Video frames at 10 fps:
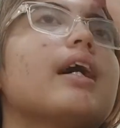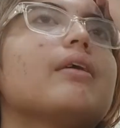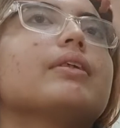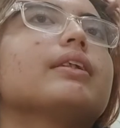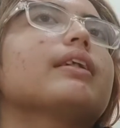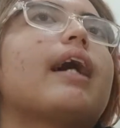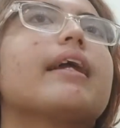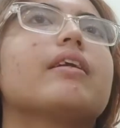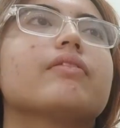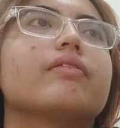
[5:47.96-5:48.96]
that I was just
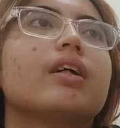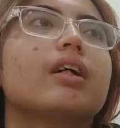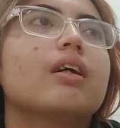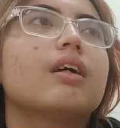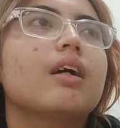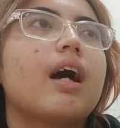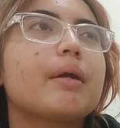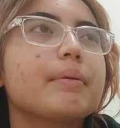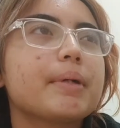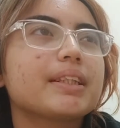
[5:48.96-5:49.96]
kind of, I
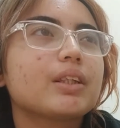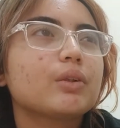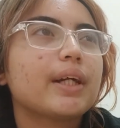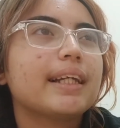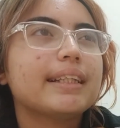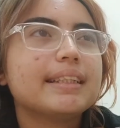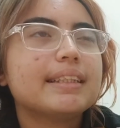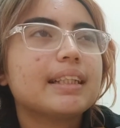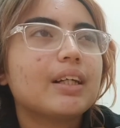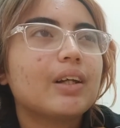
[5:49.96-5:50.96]
remember I started to get
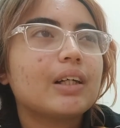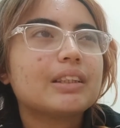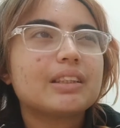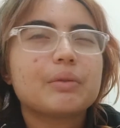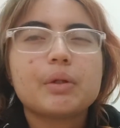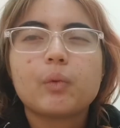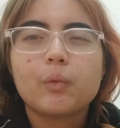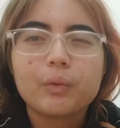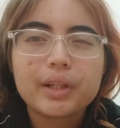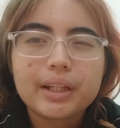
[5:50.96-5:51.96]
dizzy a lot. I was just really
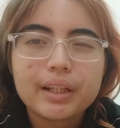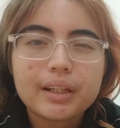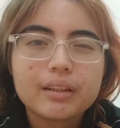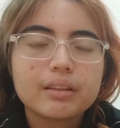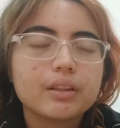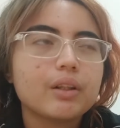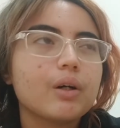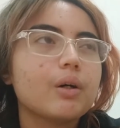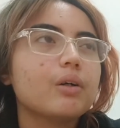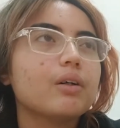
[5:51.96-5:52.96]
weak, you
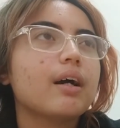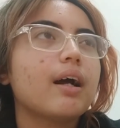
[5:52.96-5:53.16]
know.